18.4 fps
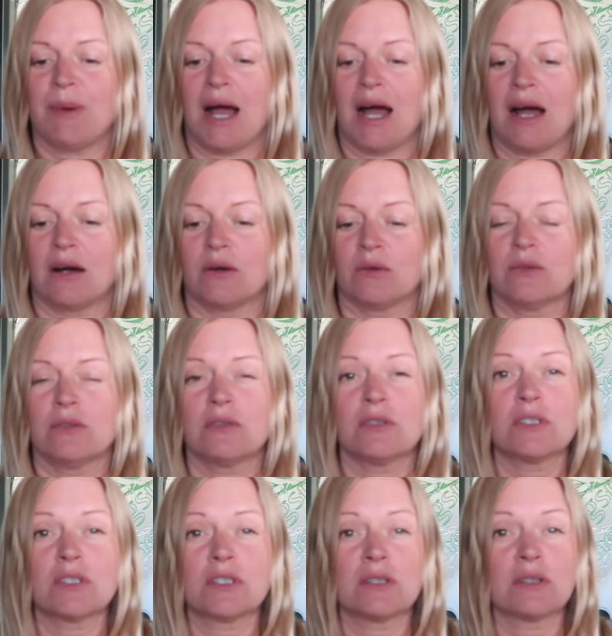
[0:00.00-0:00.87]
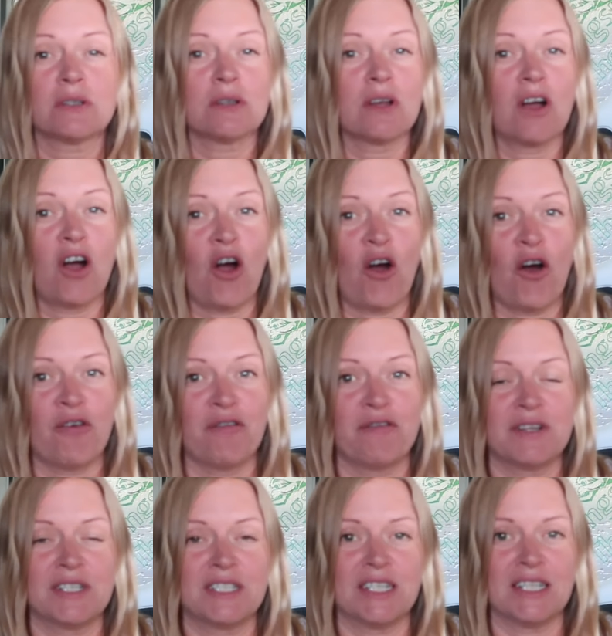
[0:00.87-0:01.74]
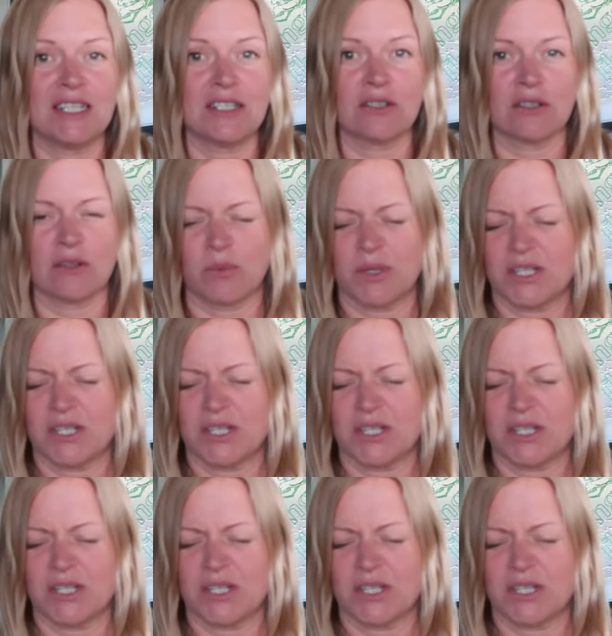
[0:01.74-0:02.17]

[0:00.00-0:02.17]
pounds of diesel,